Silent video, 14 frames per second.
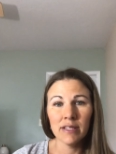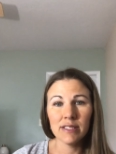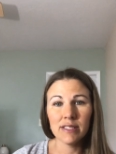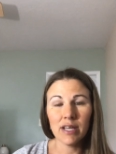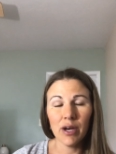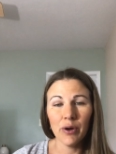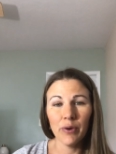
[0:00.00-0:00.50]

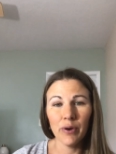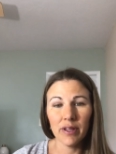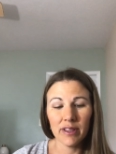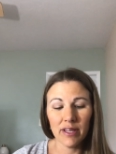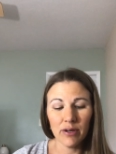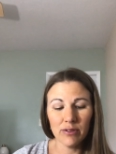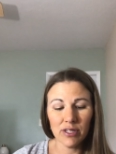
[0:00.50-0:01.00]
So
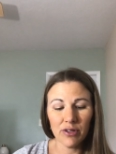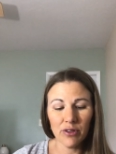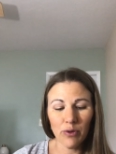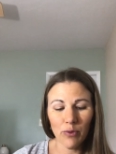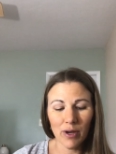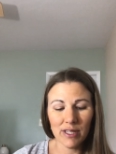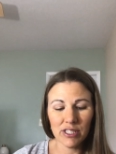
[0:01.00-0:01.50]
those are
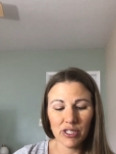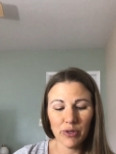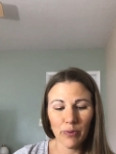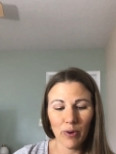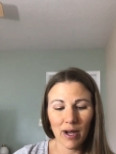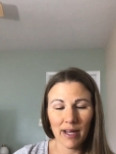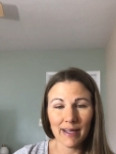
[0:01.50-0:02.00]
the ones you
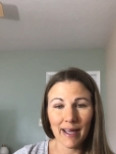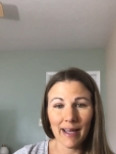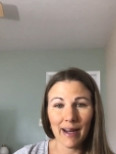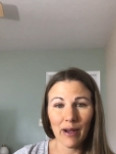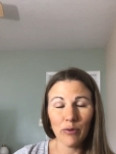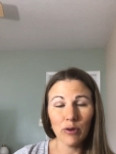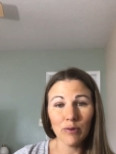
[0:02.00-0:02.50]
want,
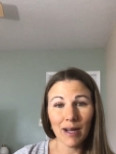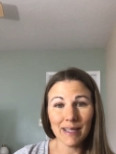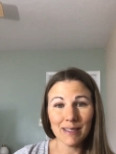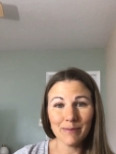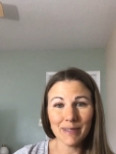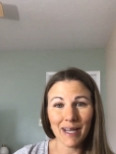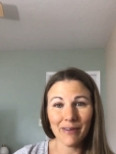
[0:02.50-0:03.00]
and I will
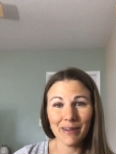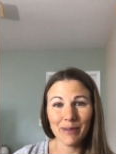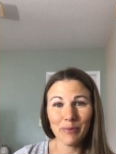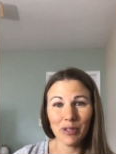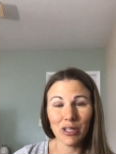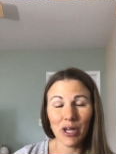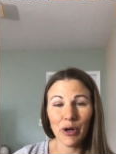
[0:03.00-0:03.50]
write them down
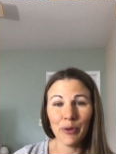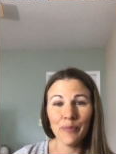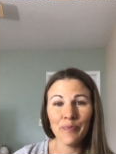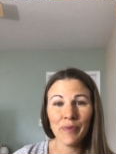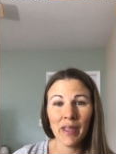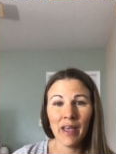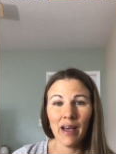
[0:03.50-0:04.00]
below.
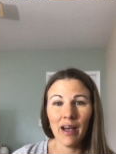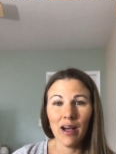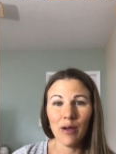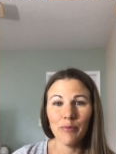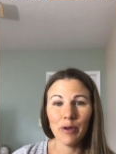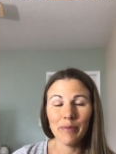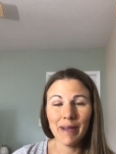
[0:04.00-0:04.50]

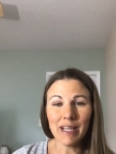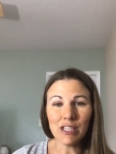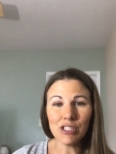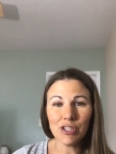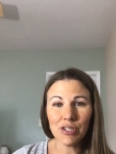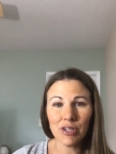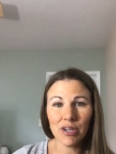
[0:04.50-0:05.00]
Um, but make
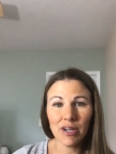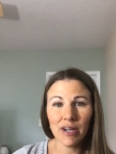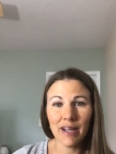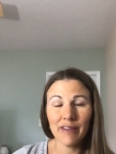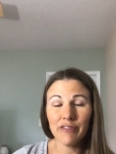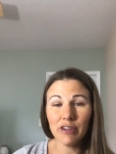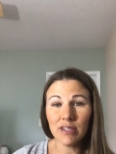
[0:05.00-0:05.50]
sure
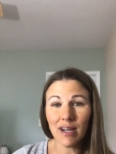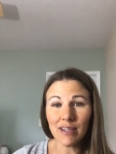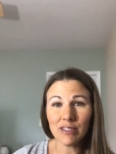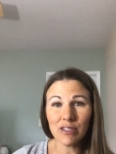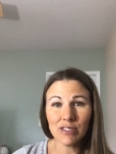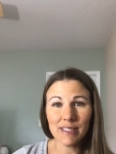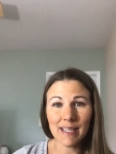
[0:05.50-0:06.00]
if your
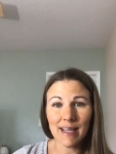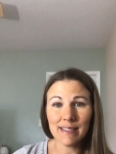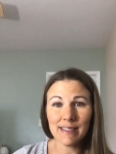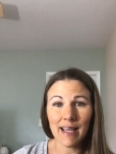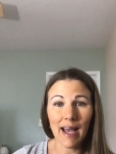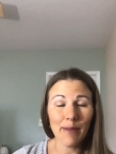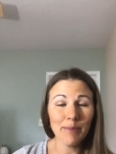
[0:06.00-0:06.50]
doctor
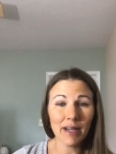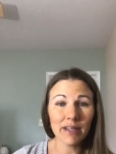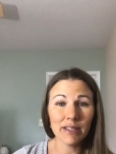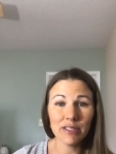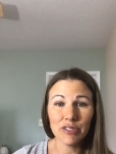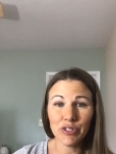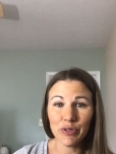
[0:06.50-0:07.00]
says, I'm not
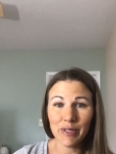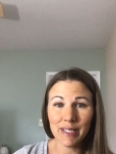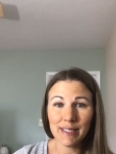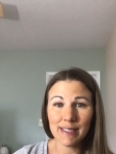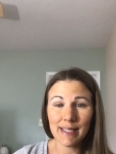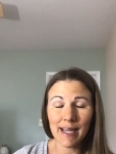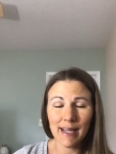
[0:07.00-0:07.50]
going to do
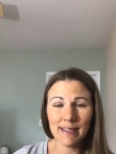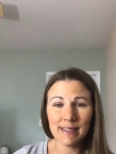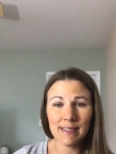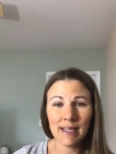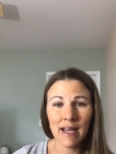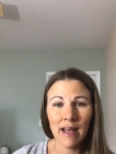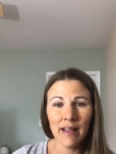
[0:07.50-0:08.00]
these
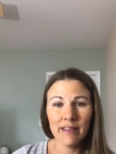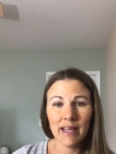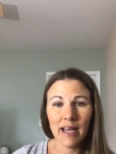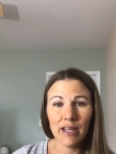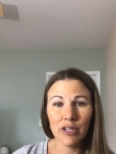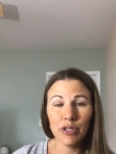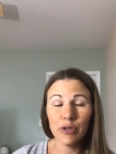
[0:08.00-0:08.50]
tests,
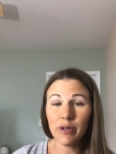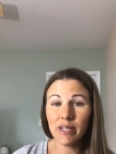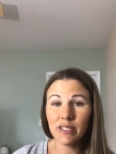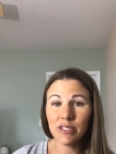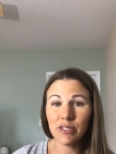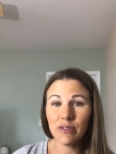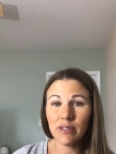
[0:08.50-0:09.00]
then you
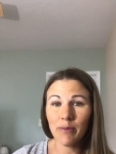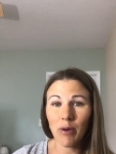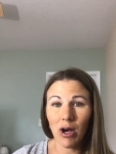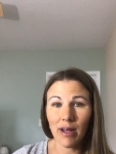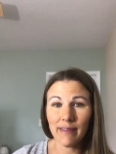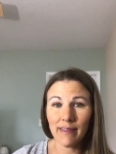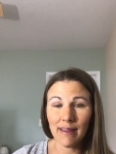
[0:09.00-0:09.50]
can do them
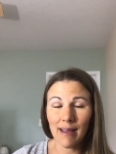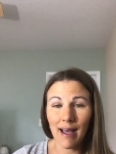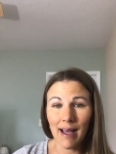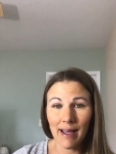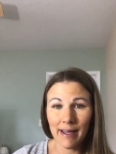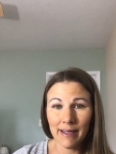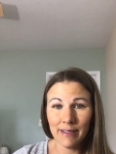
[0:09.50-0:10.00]

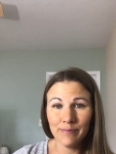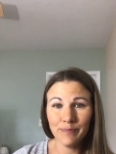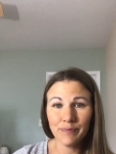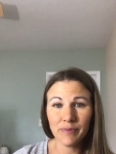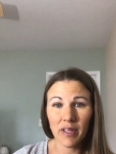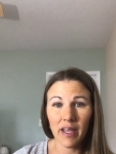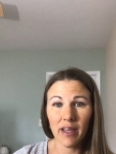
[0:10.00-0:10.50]
online.
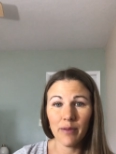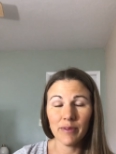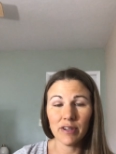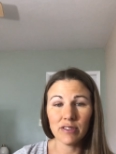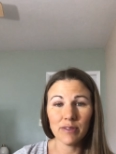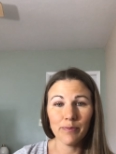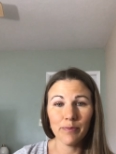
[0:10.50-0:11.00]
And
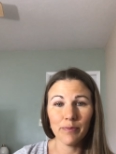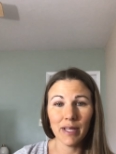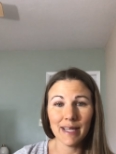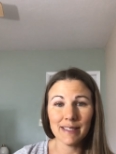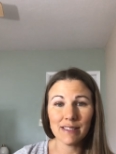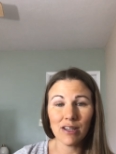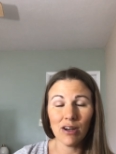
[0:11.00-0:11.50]
there's a
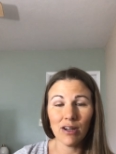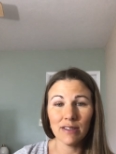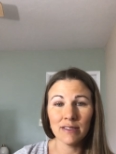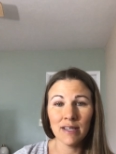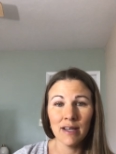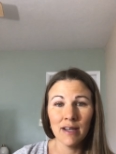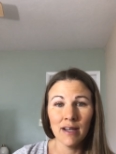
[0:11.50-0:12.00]
place called